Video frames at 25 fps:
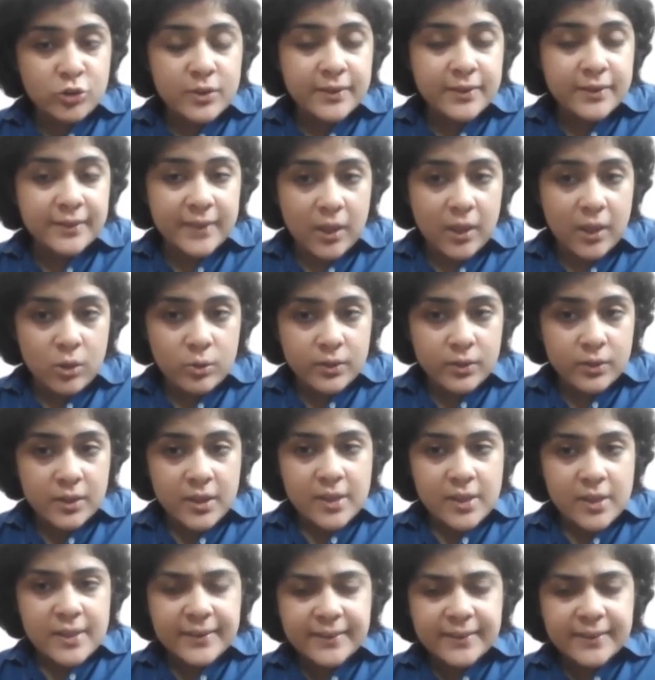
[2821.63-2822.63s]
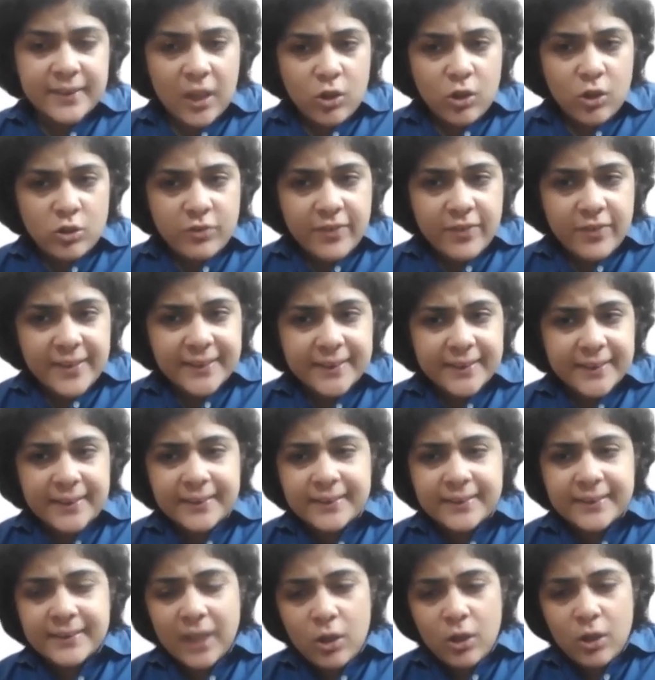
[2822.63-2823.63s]
to the south, southwest
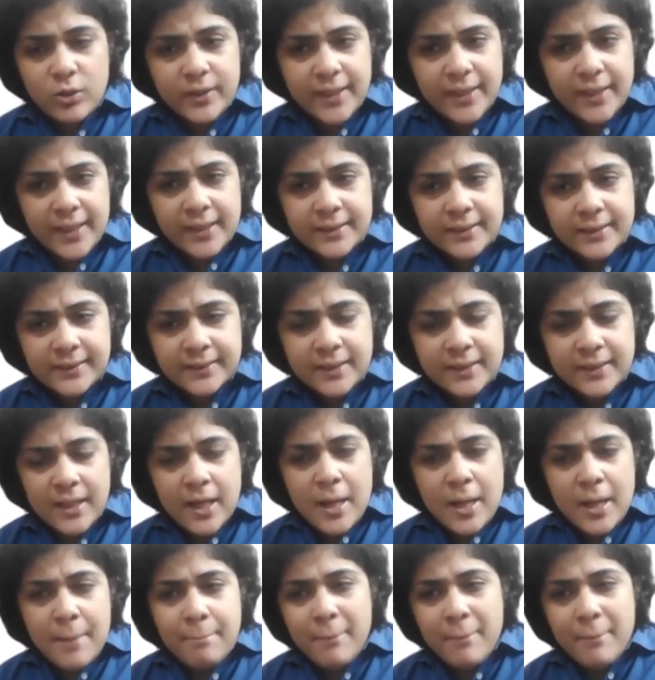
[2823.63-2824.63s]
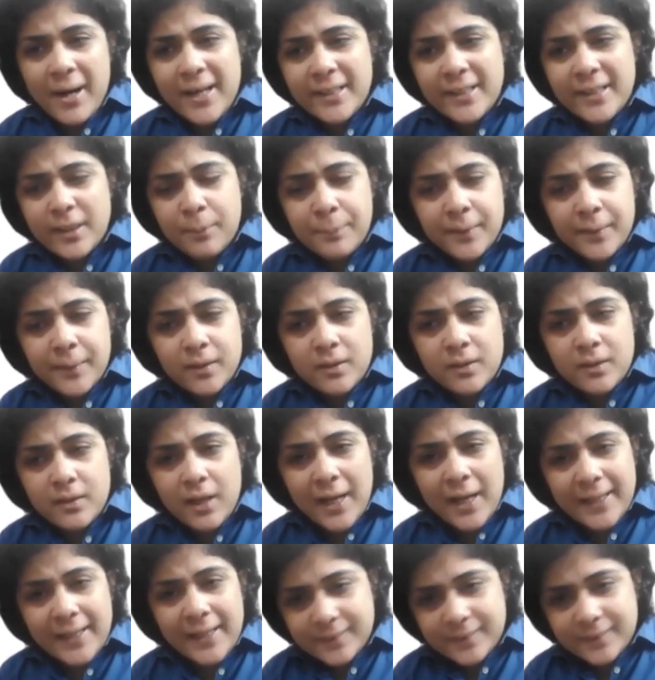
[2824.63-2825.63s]
and southeast, might appear
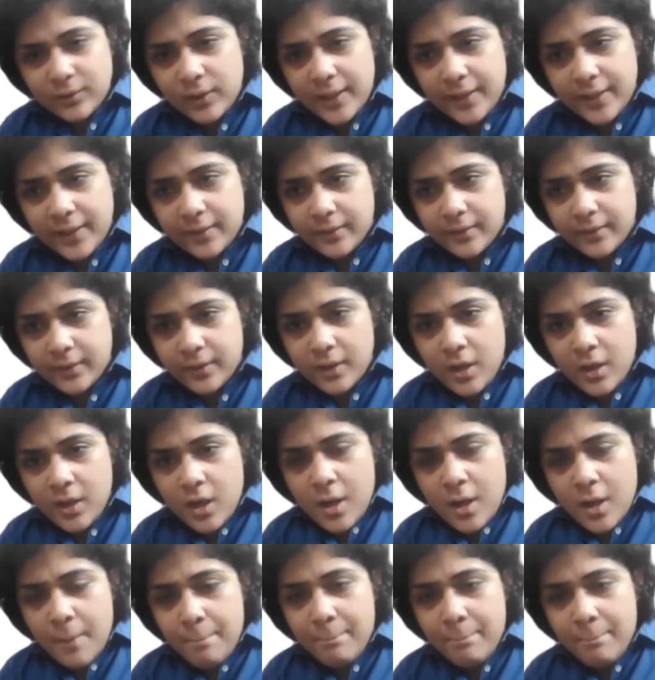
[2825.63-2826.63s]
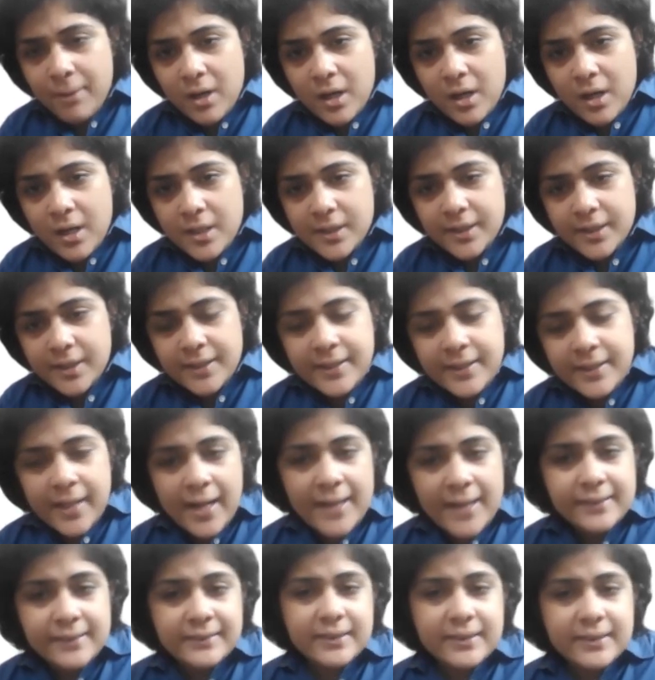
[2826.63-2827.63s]
isolated, but it
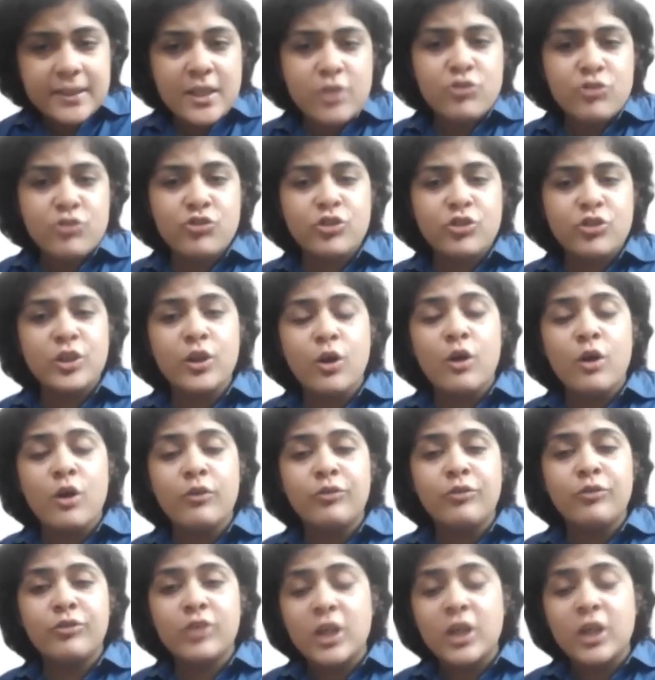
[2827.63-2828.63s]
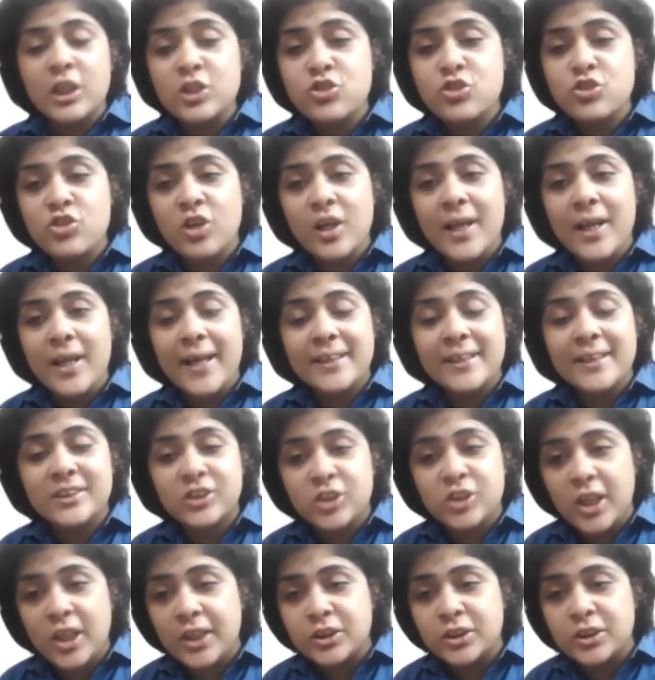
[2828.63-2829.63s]
has a history of cultural
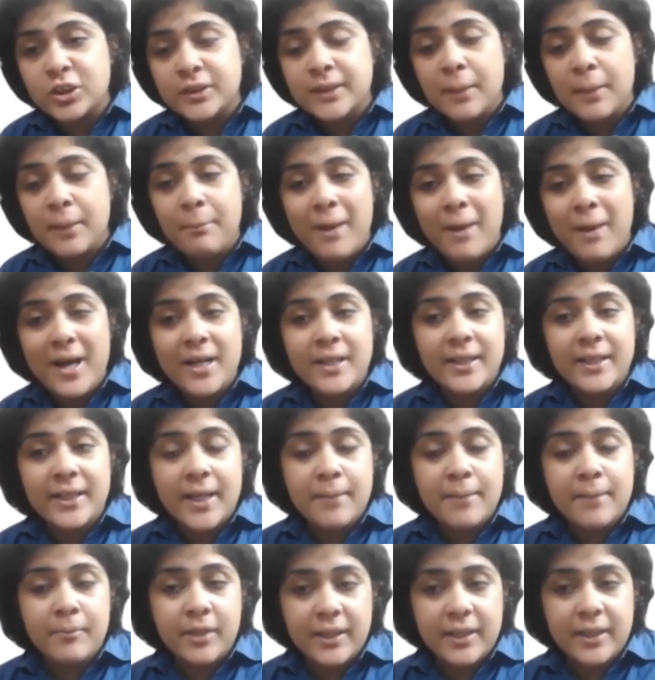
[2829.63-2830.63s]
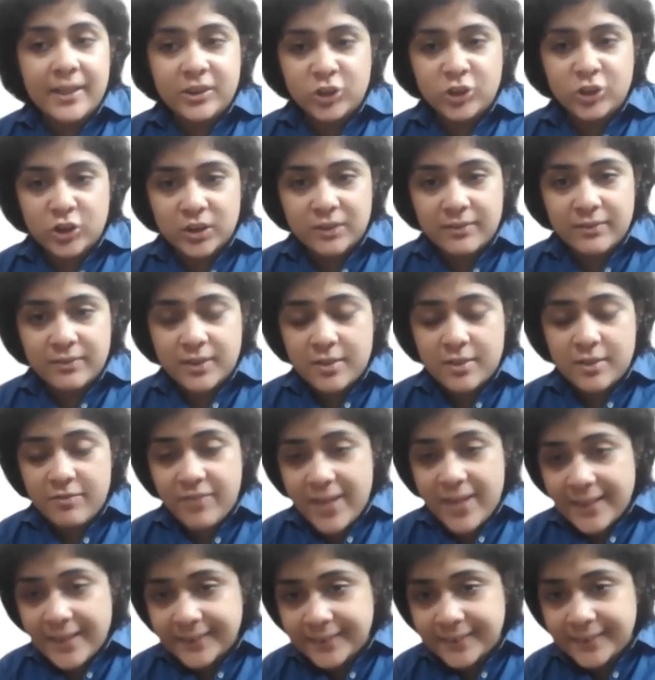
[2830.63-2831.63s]
exchanges and maritime connections with the
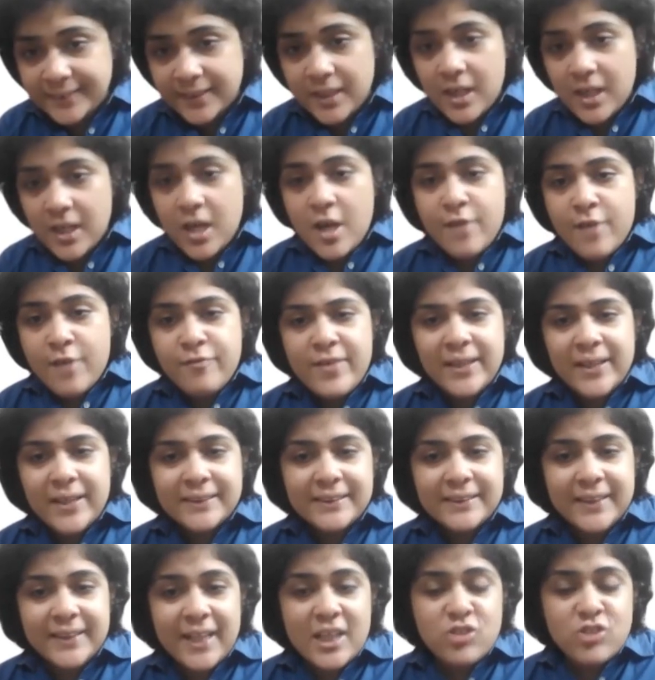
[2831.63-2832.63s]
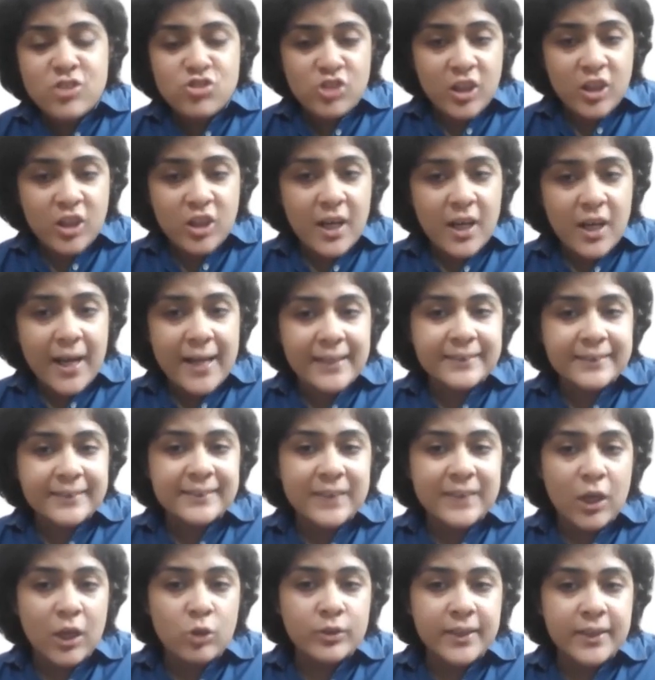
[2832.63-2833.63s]
West, West Asia, and
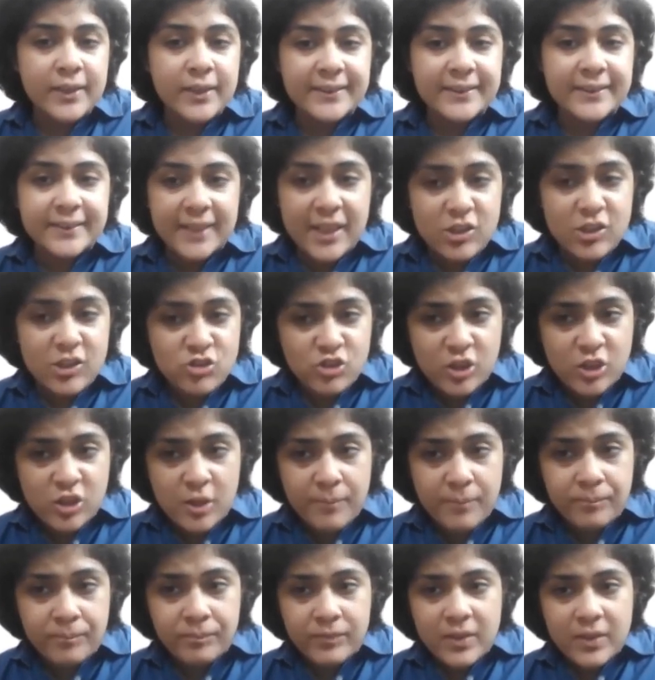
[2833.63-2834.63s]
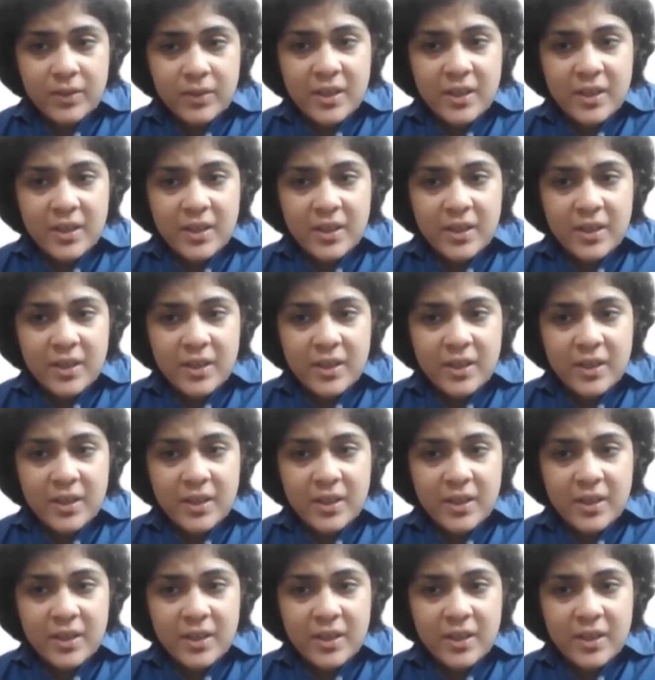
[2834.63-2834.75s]
Southeast Asia.